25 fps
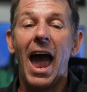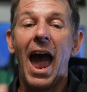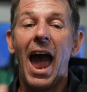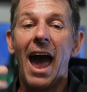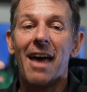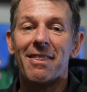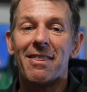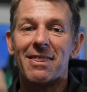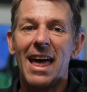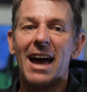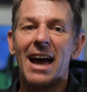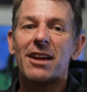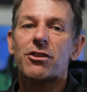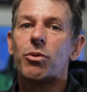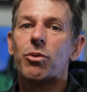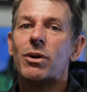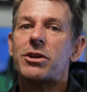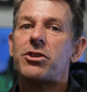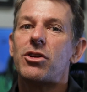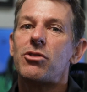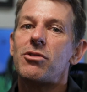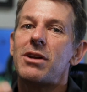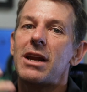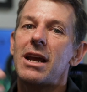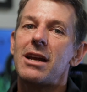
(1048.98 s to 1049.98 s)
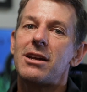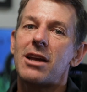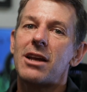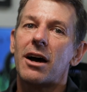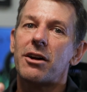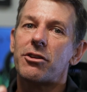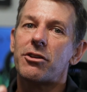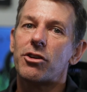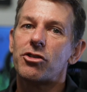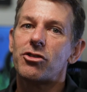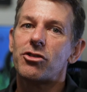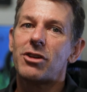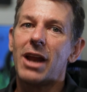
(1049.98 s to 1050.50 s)
And that's what you need to
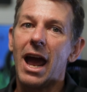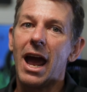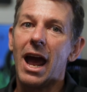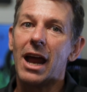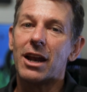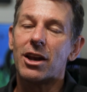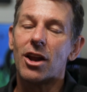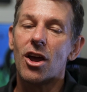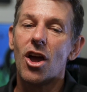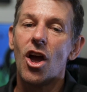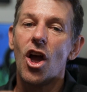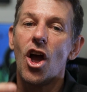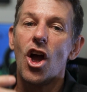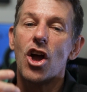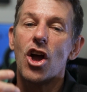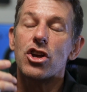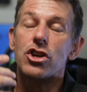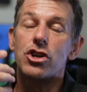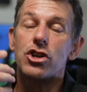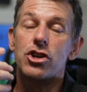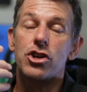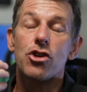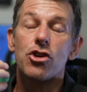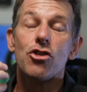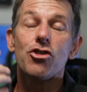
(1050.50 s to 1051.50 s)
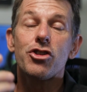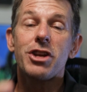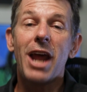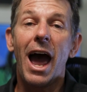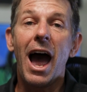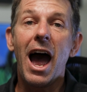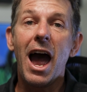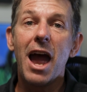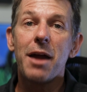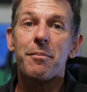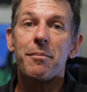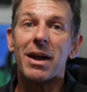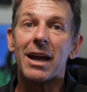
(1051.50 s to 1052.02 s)
understand. Your
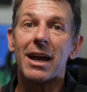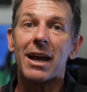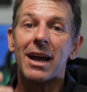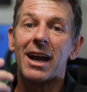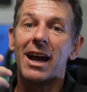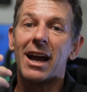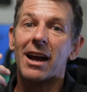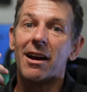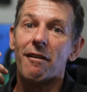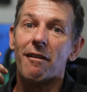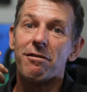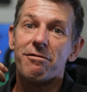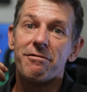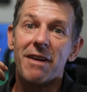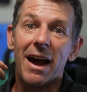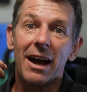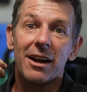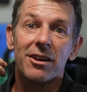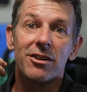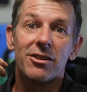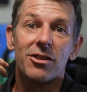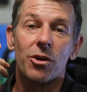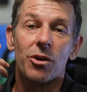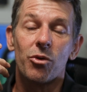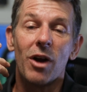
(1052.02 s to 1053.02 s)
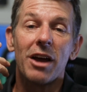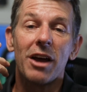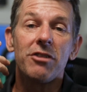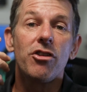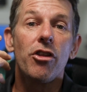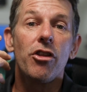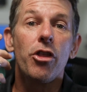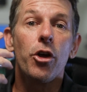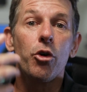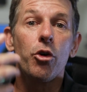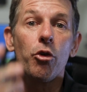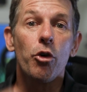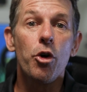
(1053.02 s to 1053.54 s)
timing can affect the rest
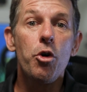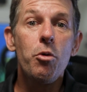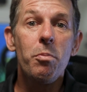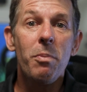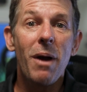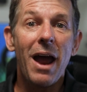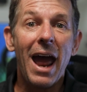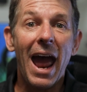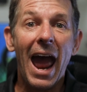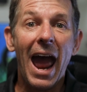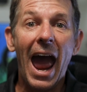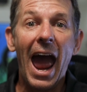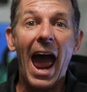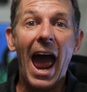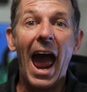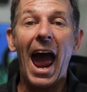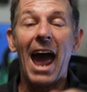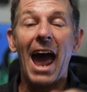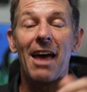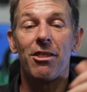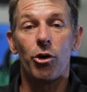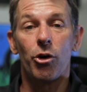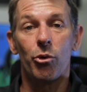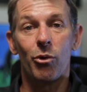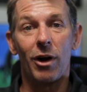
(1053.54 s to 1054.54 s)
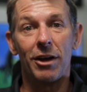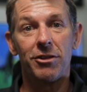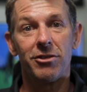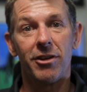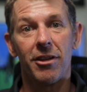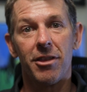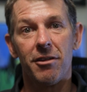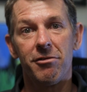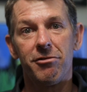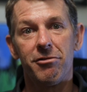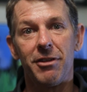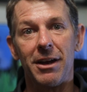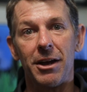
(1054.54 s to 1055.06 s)
of the group and the rest of
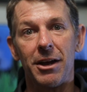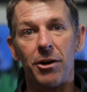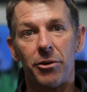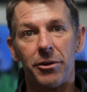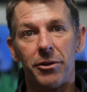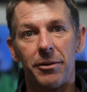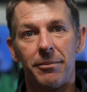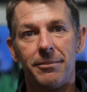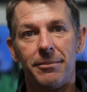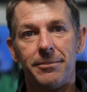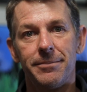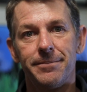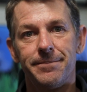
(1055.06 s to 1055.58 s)
the field.